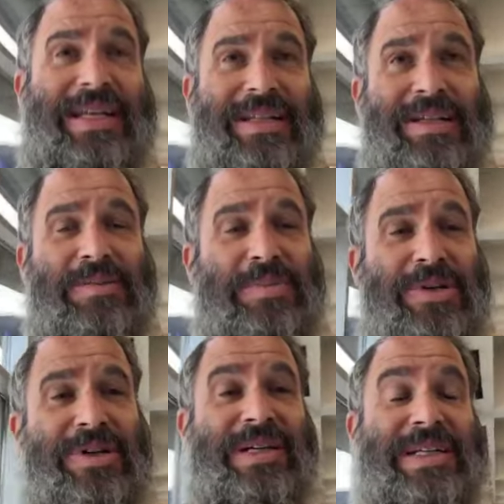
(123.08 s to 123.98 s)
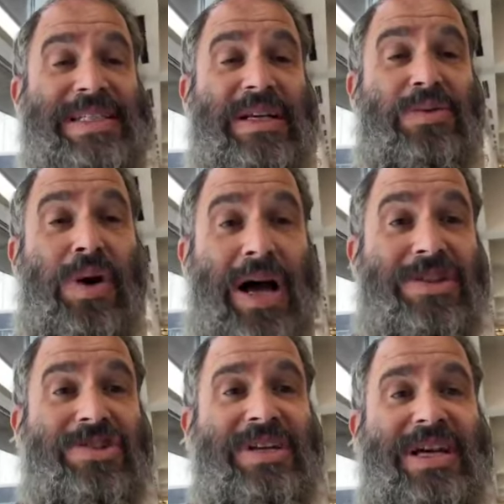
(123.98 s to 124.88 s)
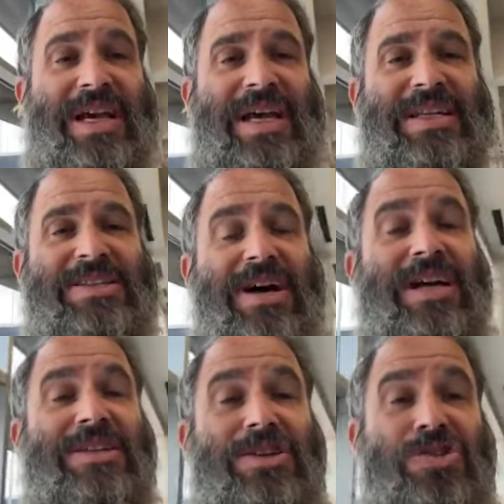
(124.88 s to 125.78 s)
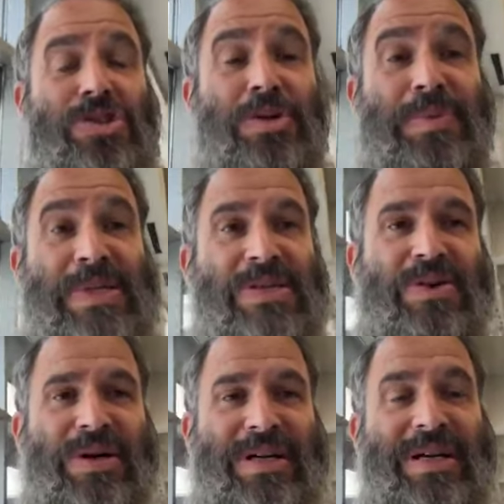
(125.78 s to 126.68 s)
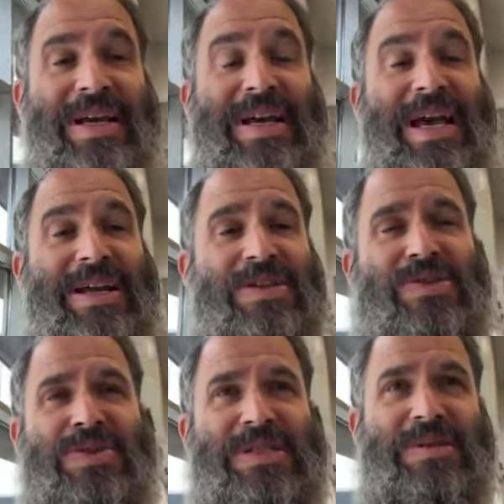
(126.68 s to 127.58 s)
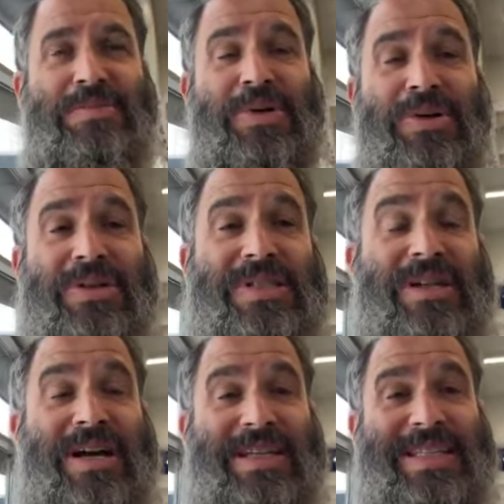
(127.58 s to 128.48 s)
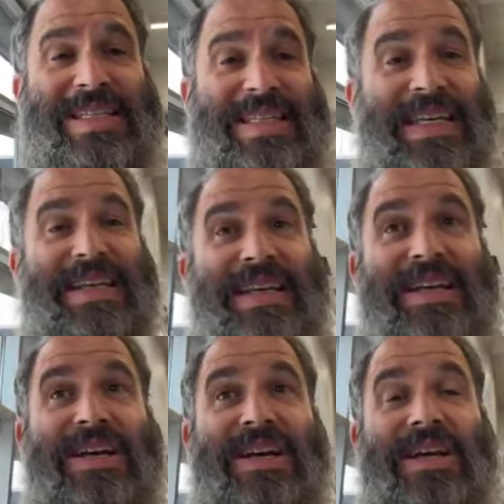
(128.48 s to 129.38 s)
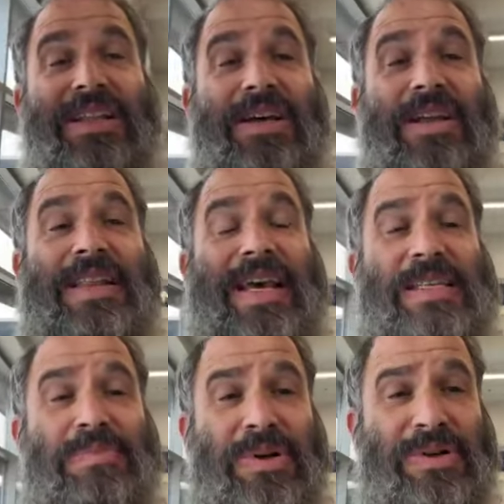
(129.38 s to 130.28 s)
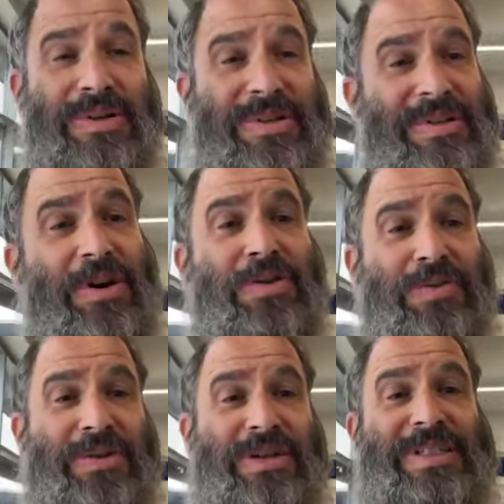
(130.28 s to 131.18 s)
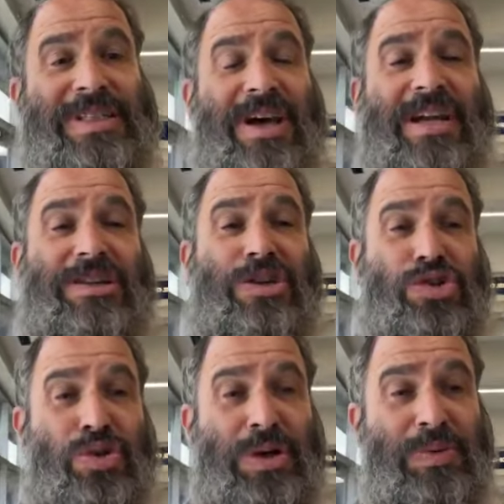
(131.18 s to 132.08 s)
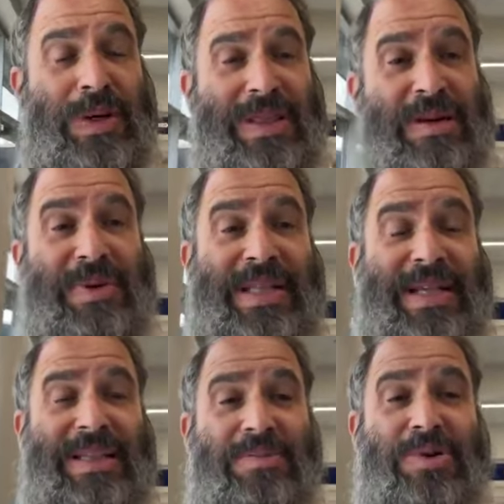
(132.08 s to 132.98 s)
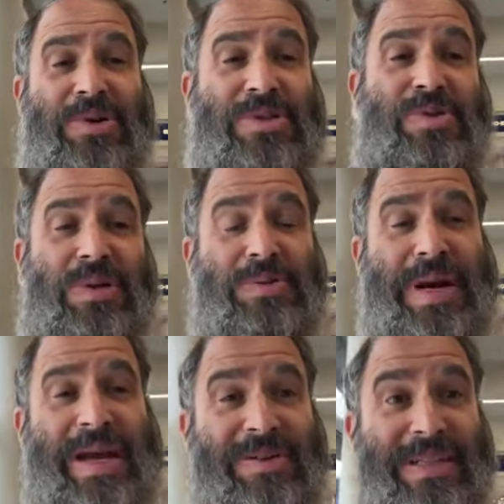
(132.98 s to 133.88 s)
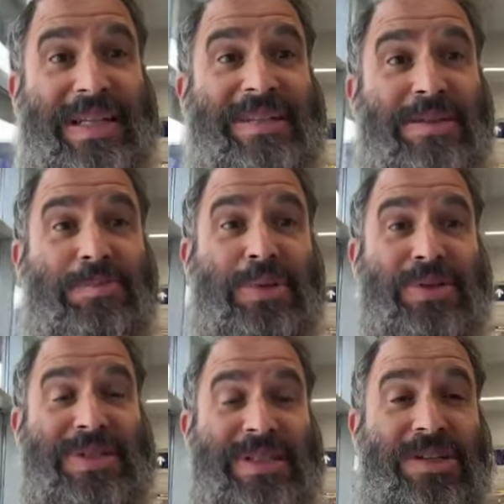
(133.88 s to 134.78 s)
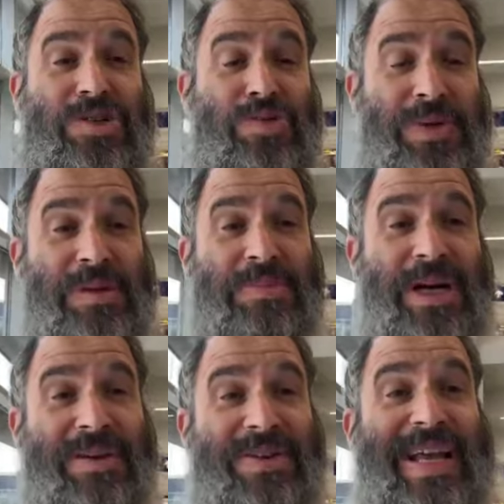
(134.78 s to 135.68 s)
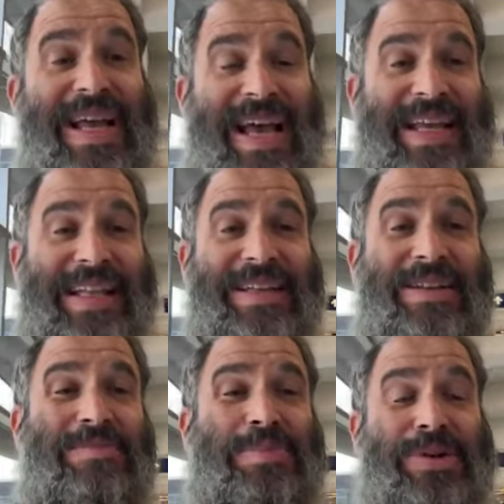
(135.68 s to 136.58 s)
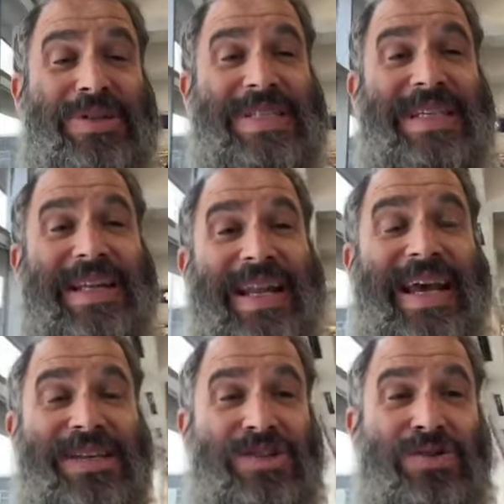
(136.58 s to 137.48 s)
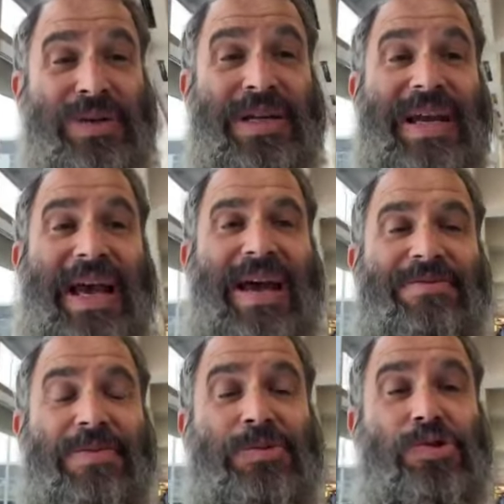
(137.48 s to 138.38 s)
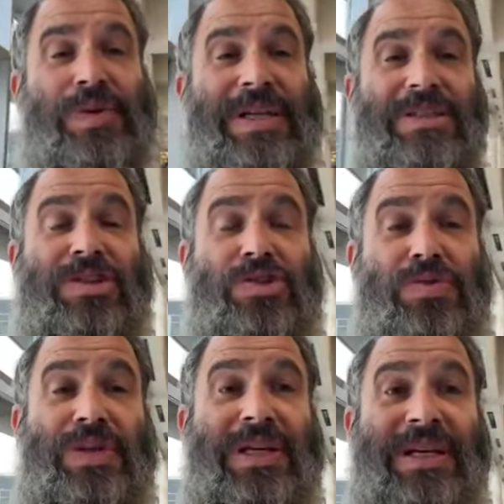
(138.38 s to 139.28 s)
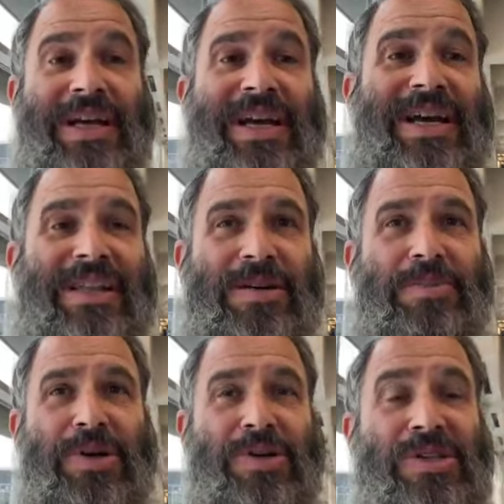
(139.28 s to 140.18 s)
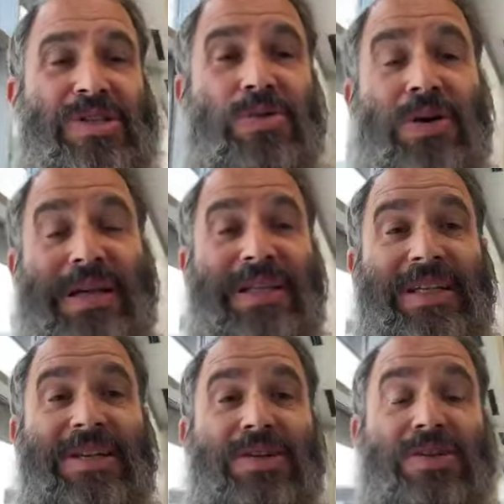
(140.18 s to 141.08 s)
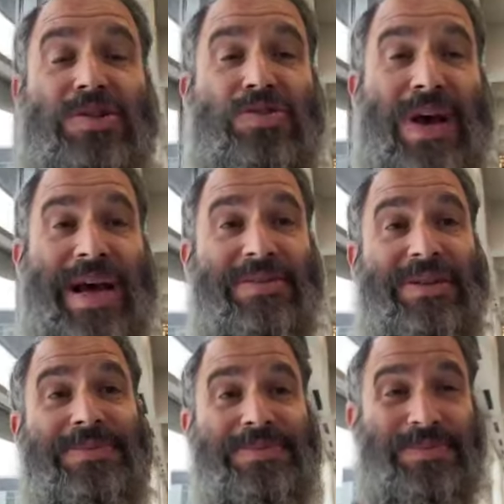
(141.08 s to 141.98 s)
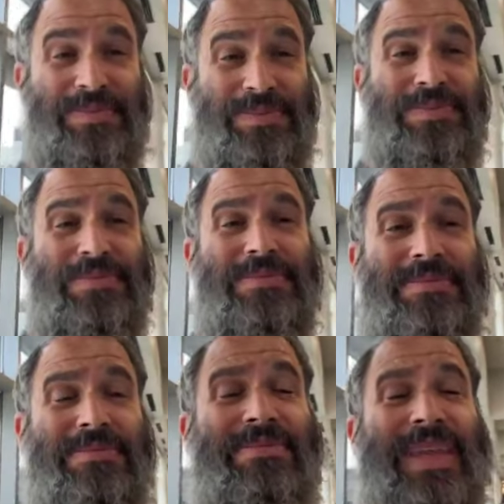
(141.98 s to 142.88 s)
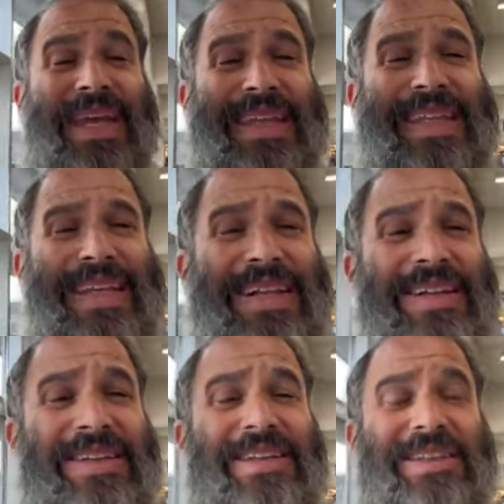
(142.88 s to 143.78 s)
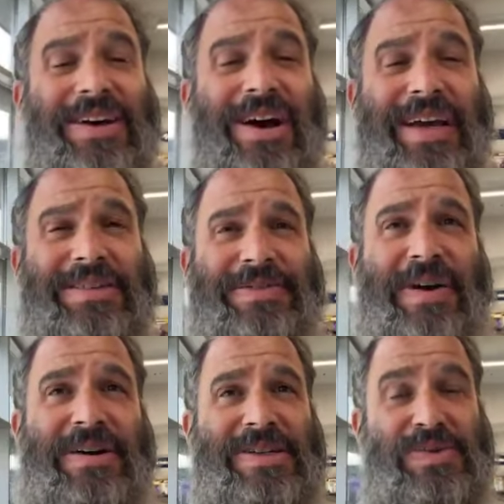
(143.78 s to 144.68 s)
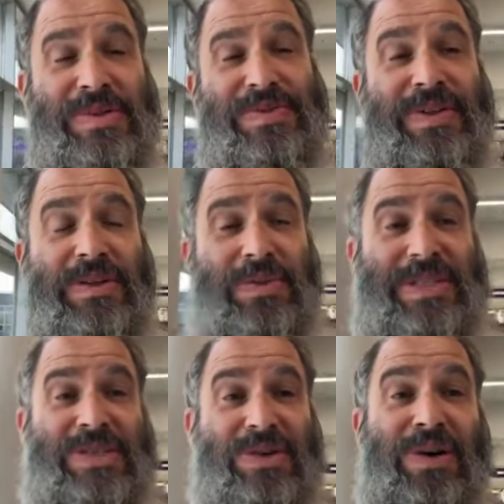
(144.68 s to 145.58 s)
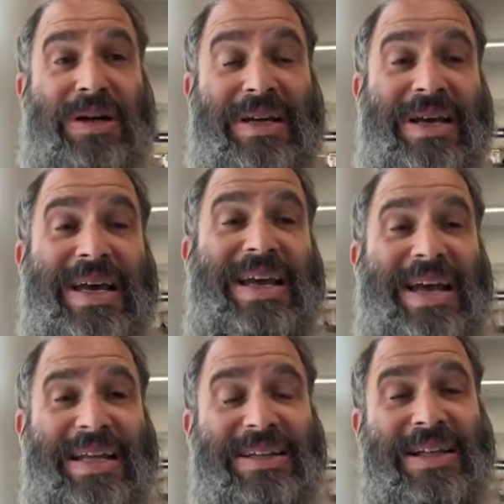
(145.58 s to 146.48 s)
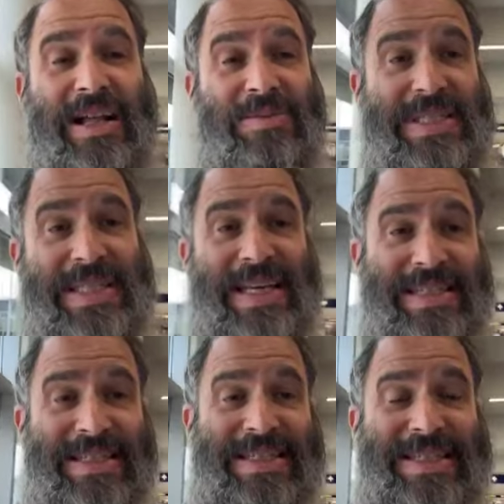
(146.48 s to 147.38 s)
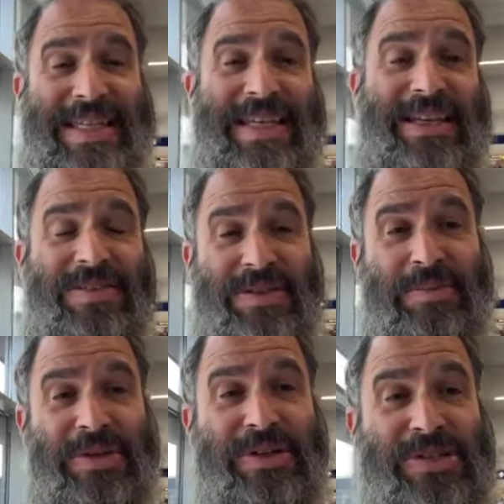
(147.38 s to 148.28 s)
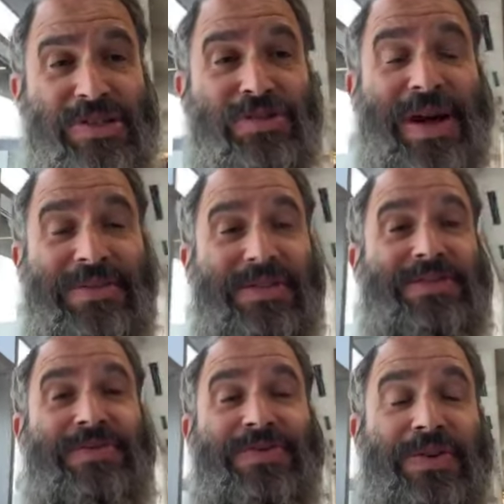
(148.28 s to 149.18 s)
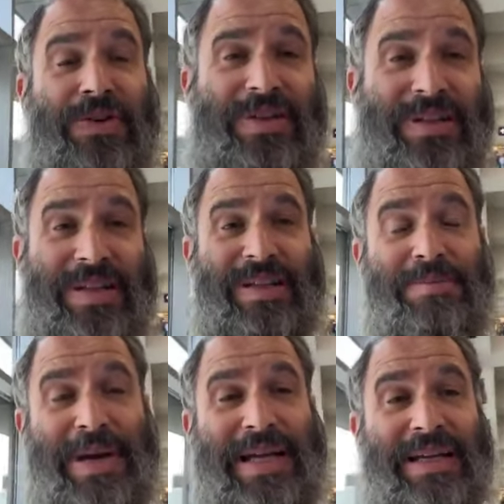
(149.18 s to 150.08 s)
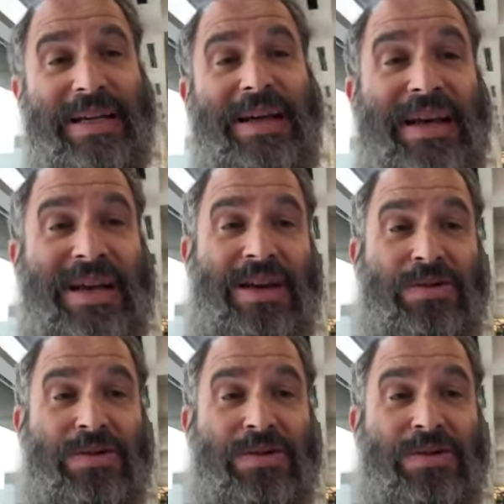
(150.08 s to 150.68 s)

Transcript: tiny little bird. And he said, Watch. And he started to chirp a song. And as soon as the bird started to sing, the next bird over started to join with him. And then the birds all around. And then the birds in the tree above. And then the birds in the next tree. And from tree to tree, the bird song continued to travel until the entire forest was filled with song. And the Talmud says the singing of the birds traveled further than the mighty